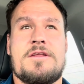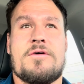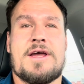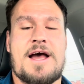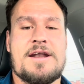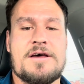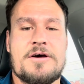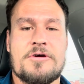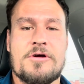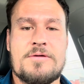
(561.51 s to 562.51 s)
kind of
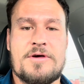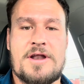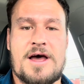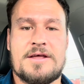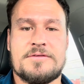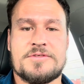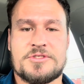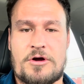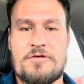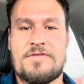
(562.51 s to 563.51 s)
hungry, but not
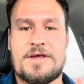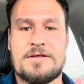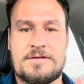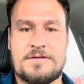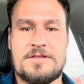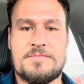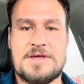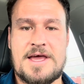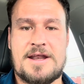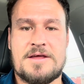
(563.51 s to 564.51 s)
starving in the
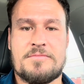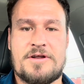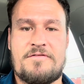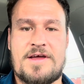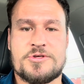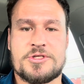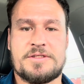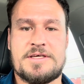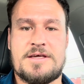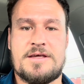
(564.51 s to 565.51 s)
beginning, but
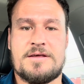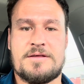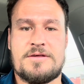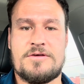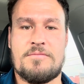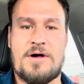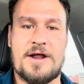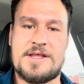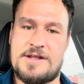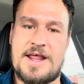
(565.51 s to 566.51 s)
eventually your
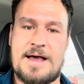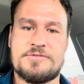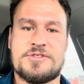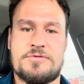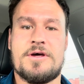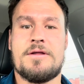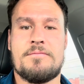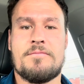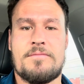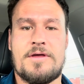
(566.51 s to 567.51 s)
body adapts to it,
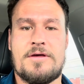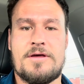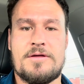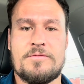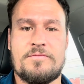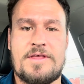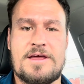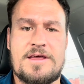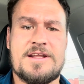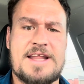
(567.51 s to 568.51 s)
and
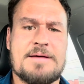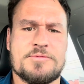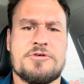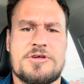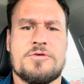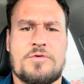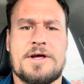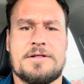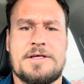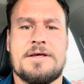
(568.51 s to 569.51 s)
it adapts pretty
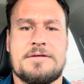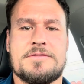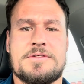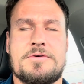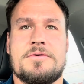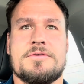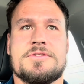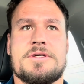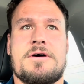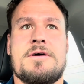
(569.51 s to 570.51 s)
quickly too.
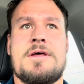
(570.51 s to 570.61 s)
So,